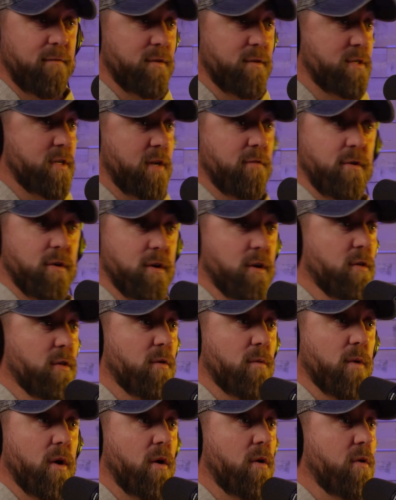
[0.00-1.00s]
If you're
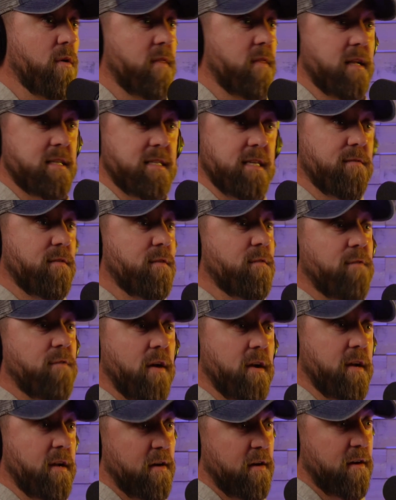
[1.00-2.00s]
near the road, that's even
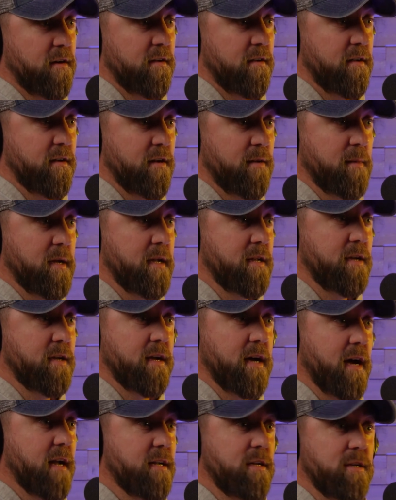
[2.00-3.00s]
funnier. You know what I mean?
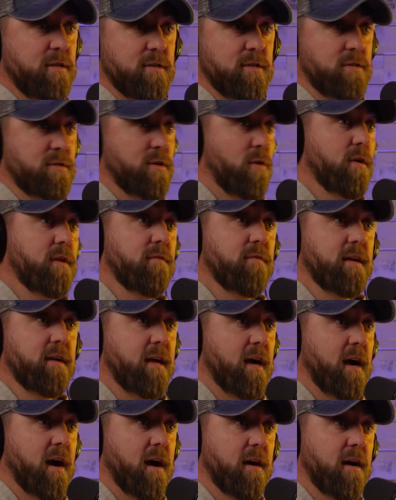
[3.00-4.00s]
You just don't
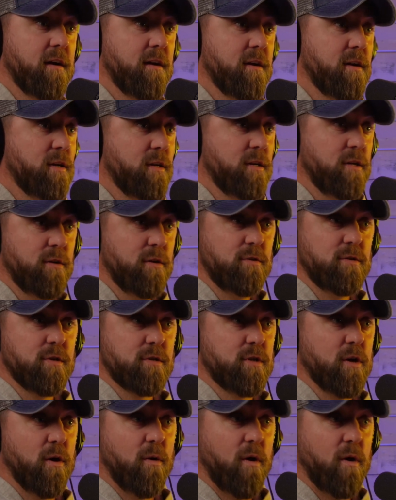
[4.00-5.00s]
even care. You
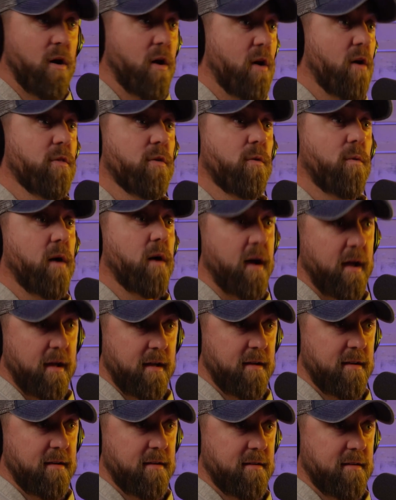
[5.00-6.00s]
just go all the way.